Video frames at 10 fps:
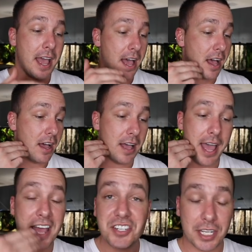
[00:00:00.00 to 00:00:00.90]
uh,
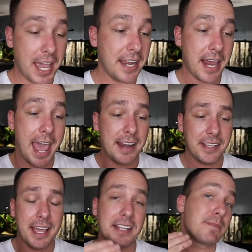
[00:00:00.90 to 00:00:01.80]
educate
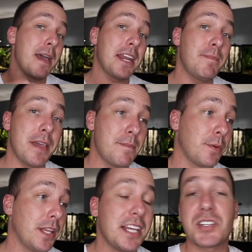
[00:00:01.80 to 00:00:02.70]
and get as many
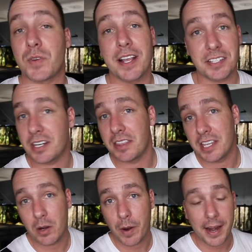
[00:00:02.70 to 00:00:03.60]
people interested in
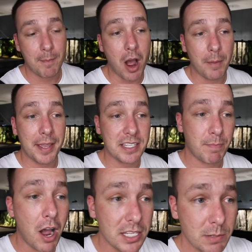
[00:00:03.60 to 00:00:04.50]
the aquarium hobby as
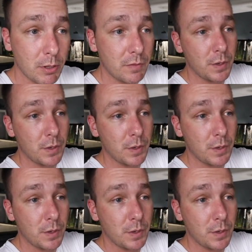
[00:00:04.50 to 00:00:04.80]
possible.